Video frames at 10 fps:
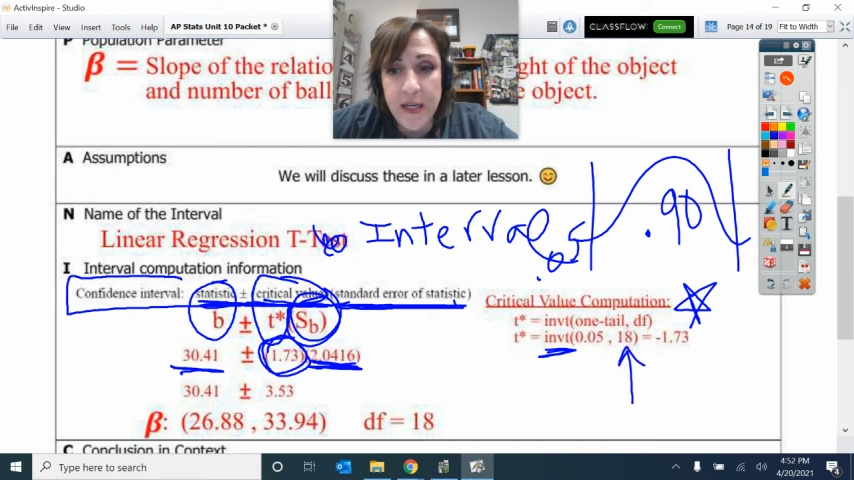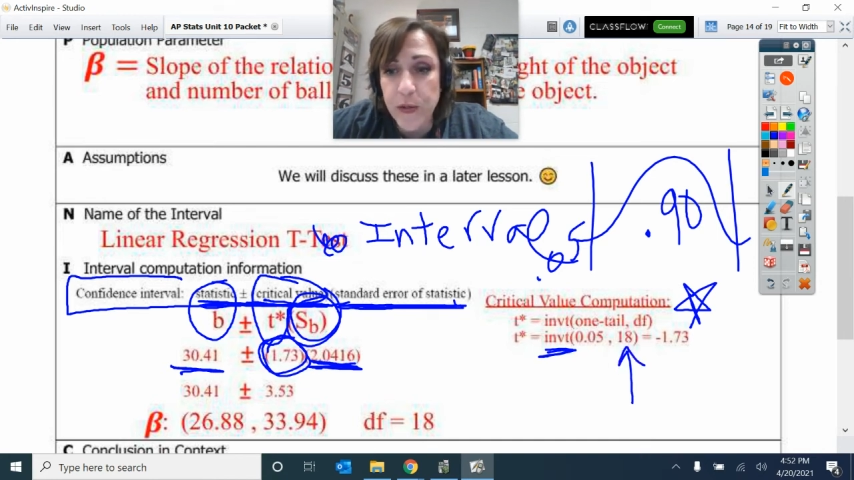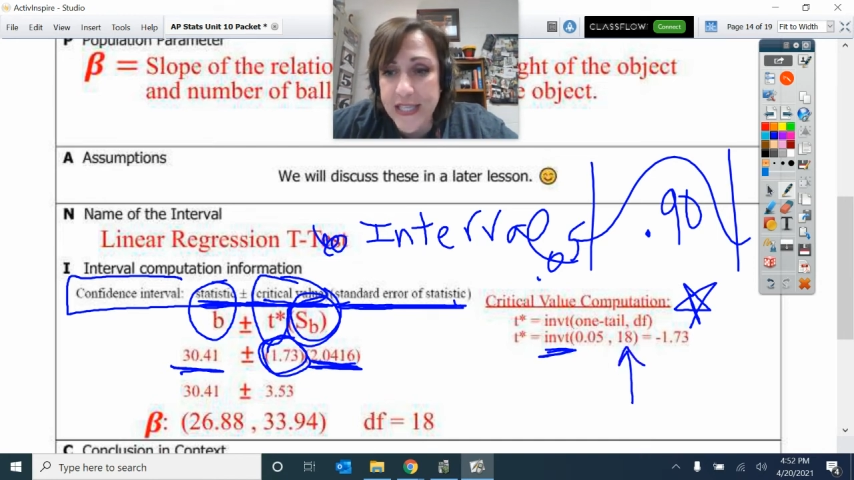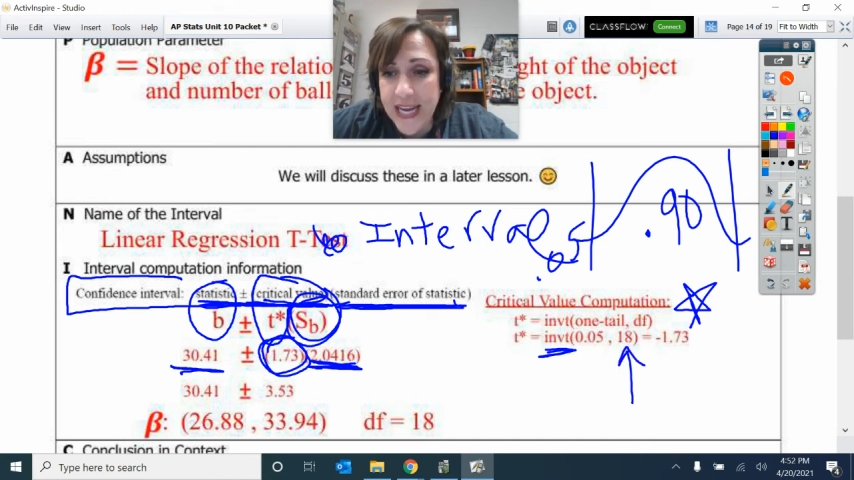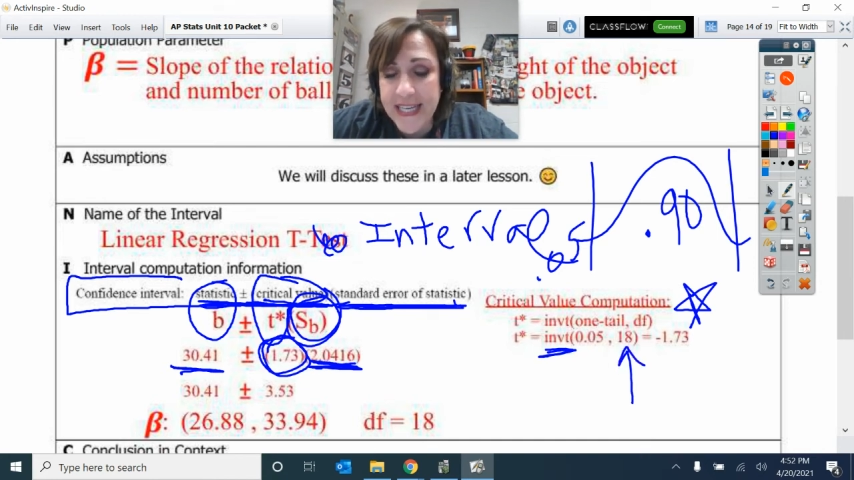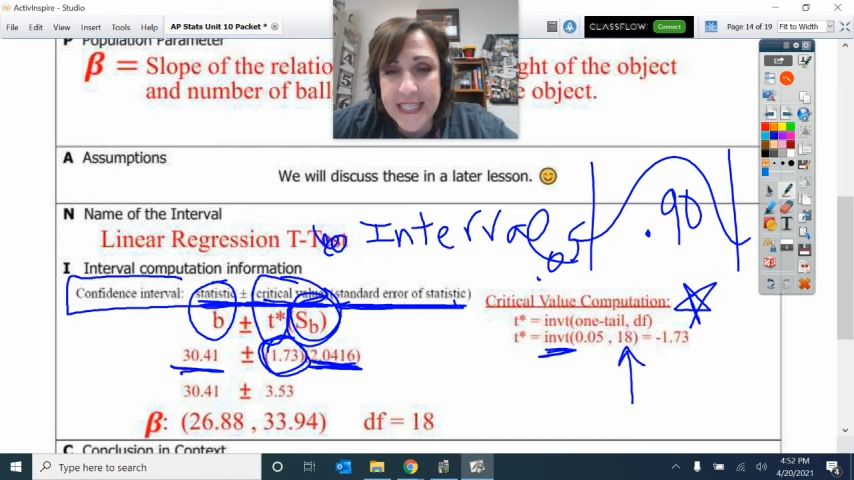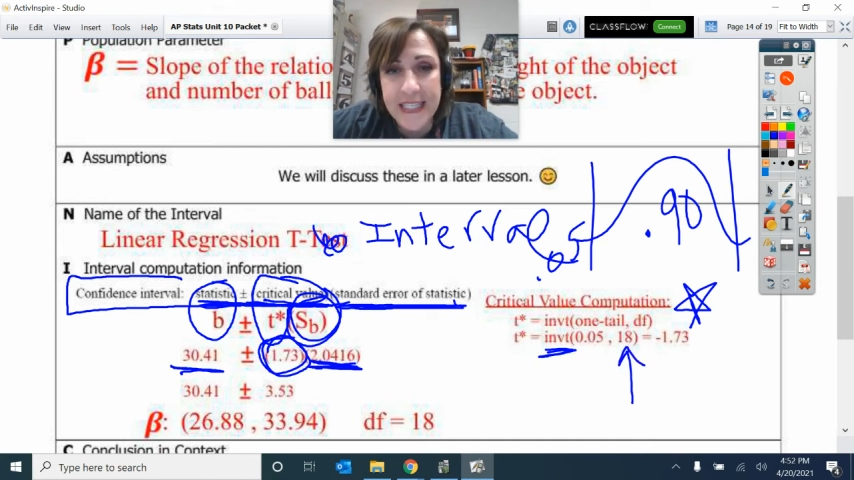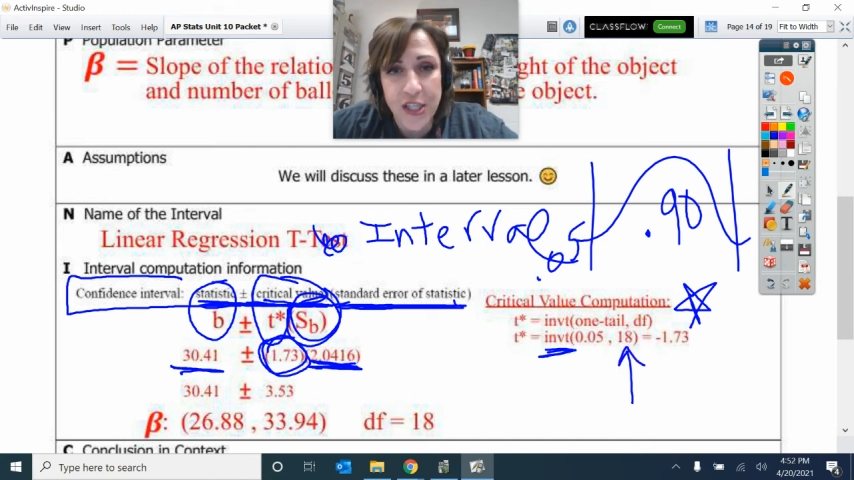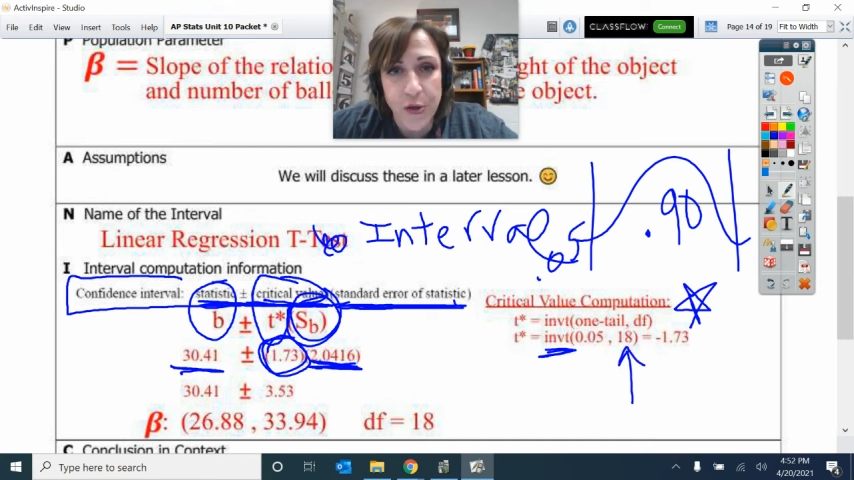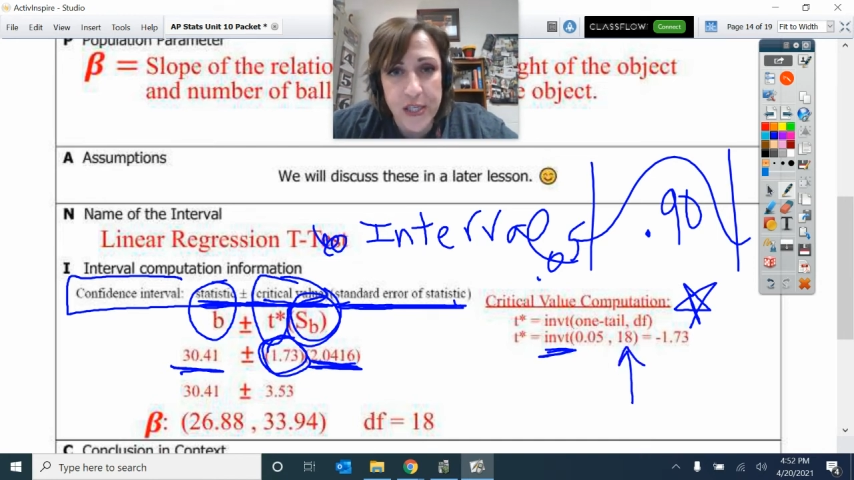there was
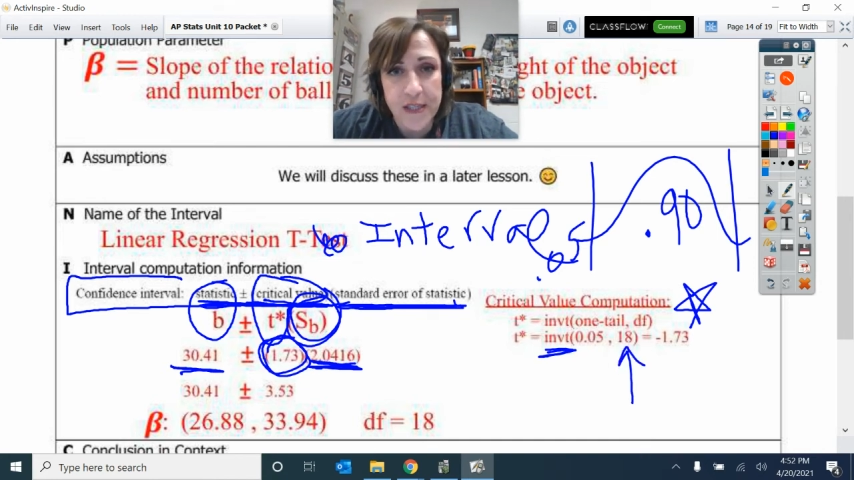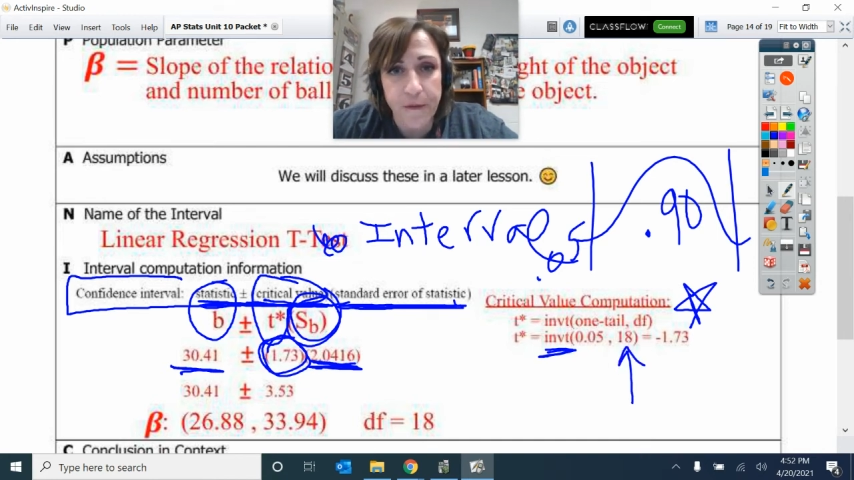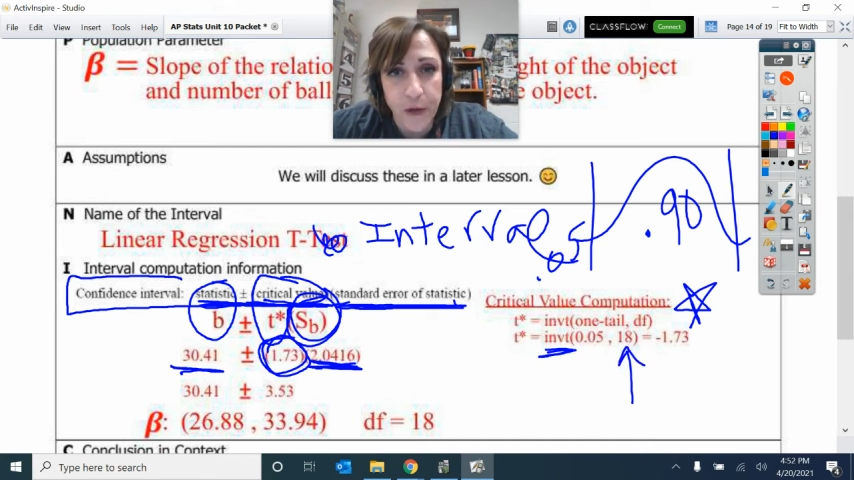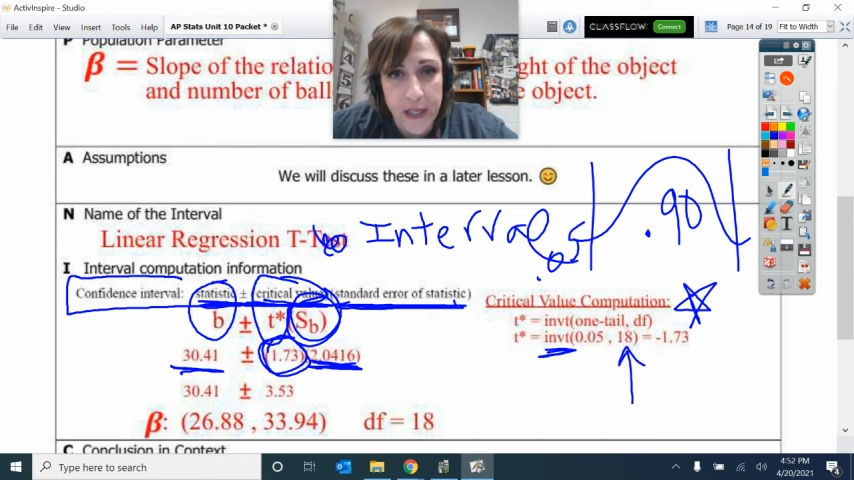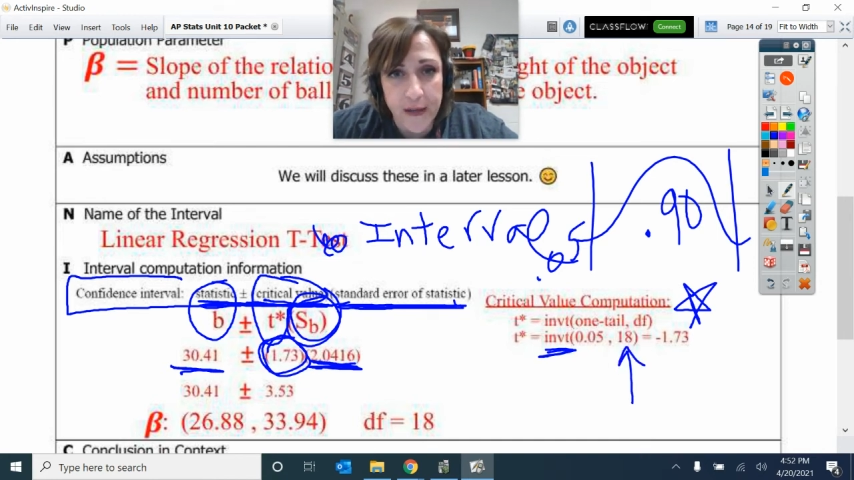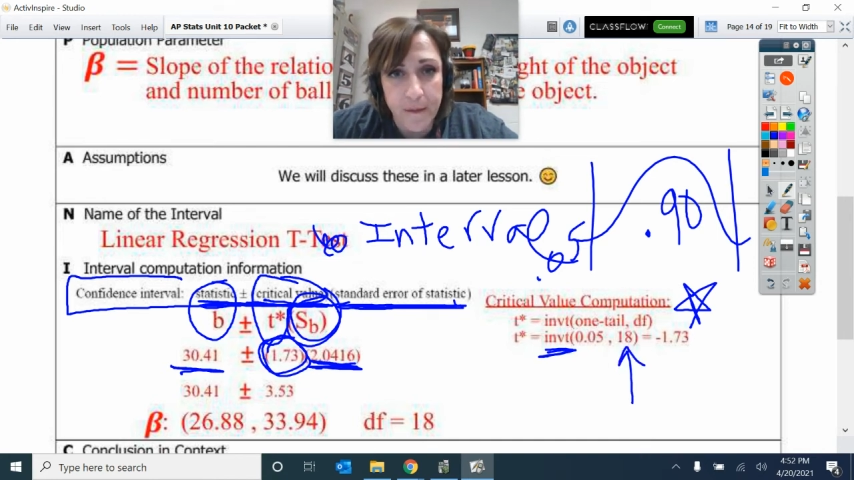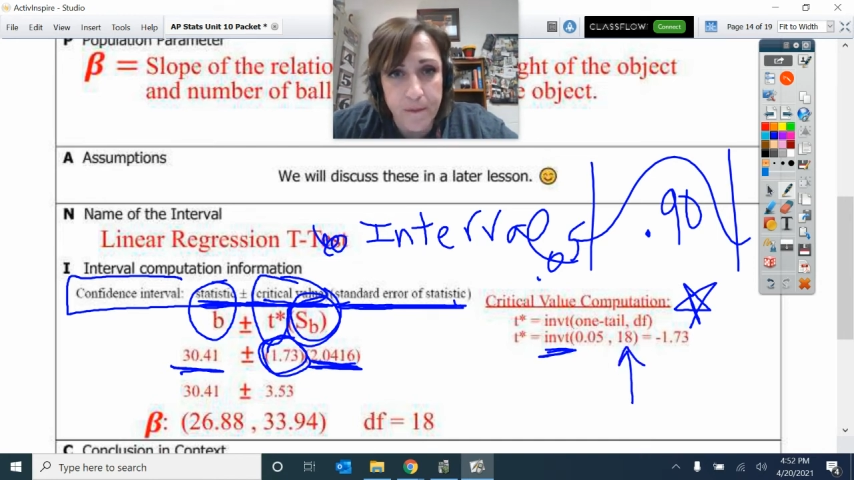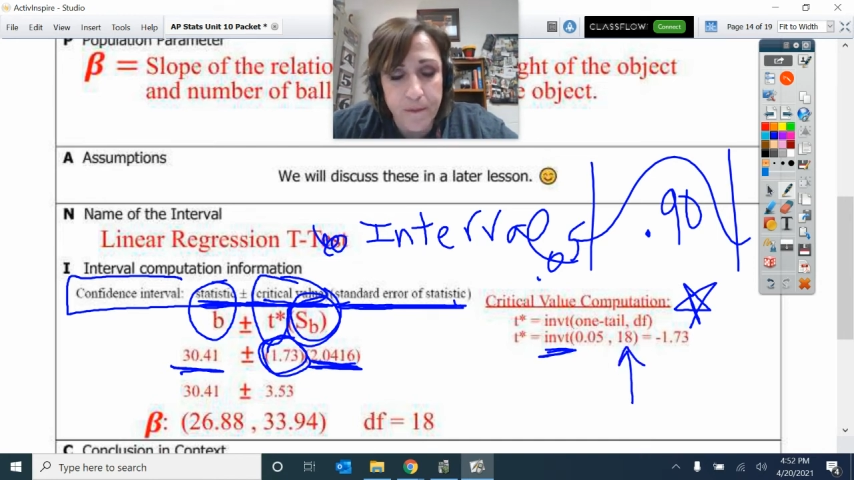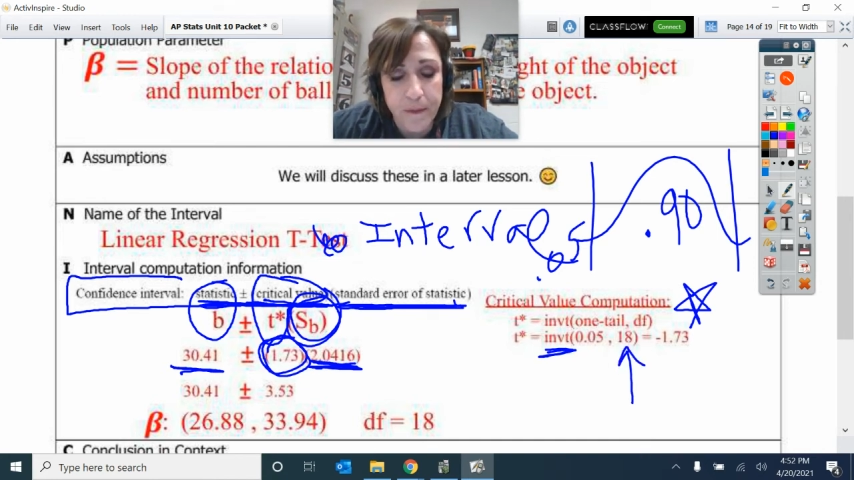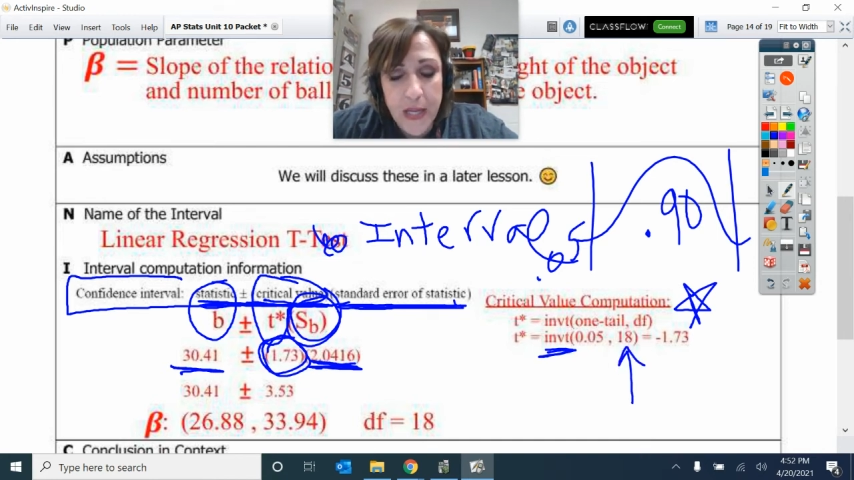18 degrees of freedom.